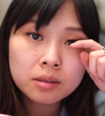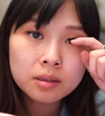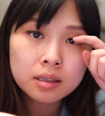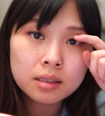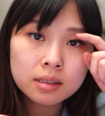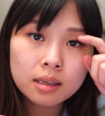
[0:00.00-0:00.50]

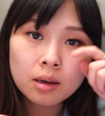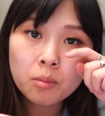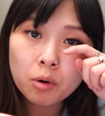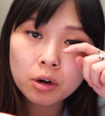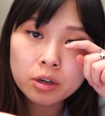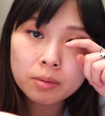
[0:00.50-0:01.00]
This one is
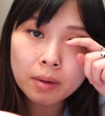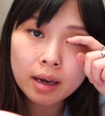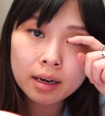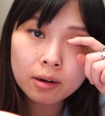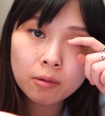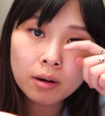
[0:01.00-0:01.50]
like a more
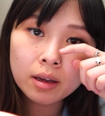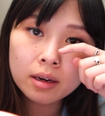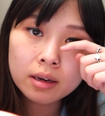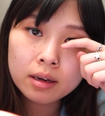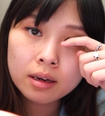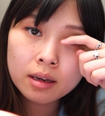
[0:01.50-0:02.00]
dramatic
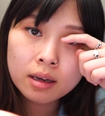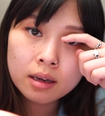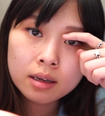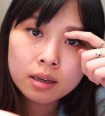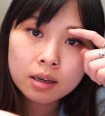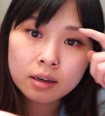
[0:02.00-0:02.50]
one.
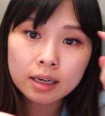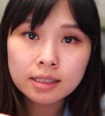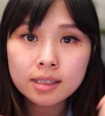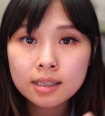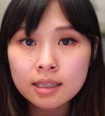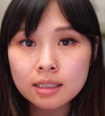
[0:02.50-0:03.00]

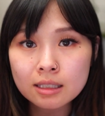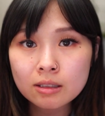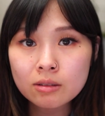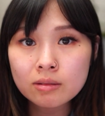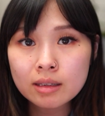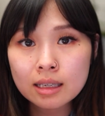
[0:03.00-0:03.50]
Granted, I
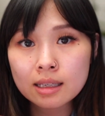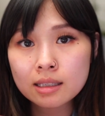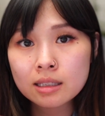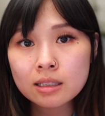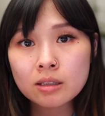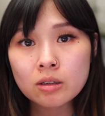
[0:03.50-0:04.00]
do
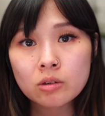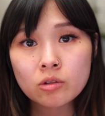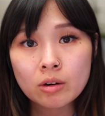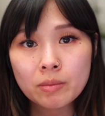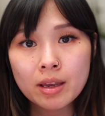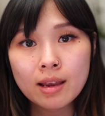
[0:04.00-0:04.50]
need
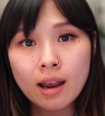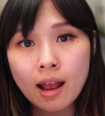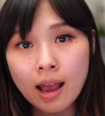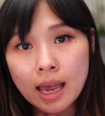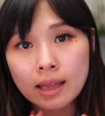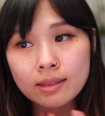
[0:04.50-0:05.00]
to trim
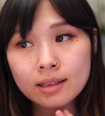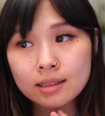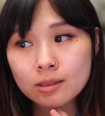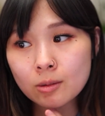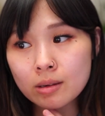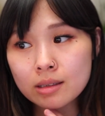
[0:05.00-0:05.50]
it,
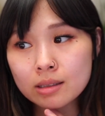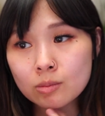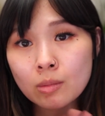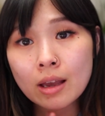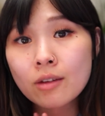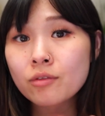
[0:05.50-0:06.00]
and this
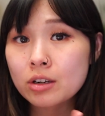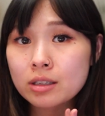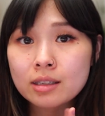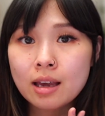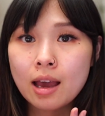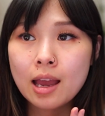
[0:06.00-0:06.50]
was my
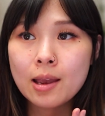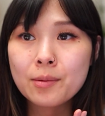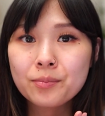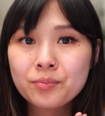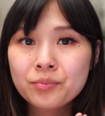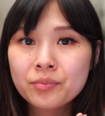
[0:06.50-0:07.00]
first
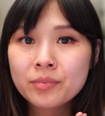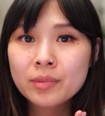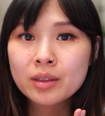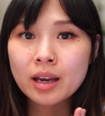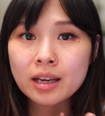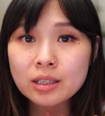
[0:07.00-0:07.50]
time,
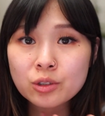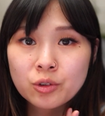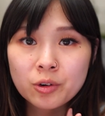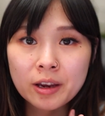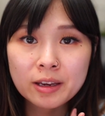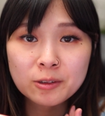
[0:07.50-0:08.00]
I
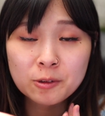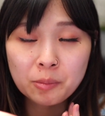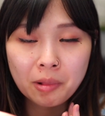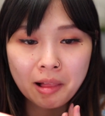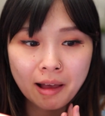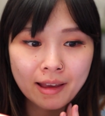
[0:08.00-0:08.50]
guess,
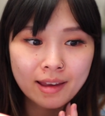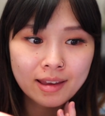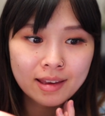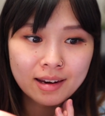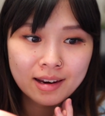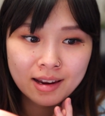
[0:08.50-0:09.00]
trying to
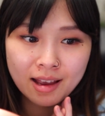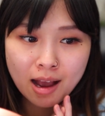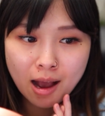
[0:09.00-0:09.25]
apply it.